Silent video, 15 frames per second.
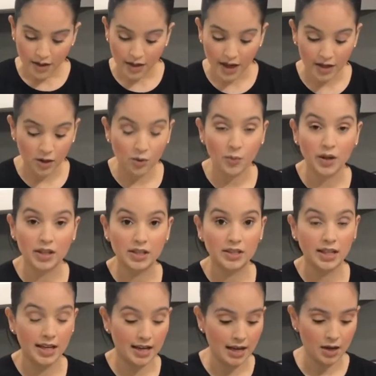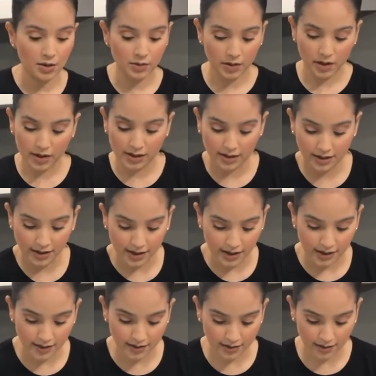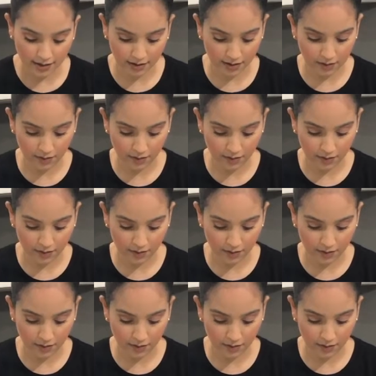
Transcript: Then you want to take out the seeds.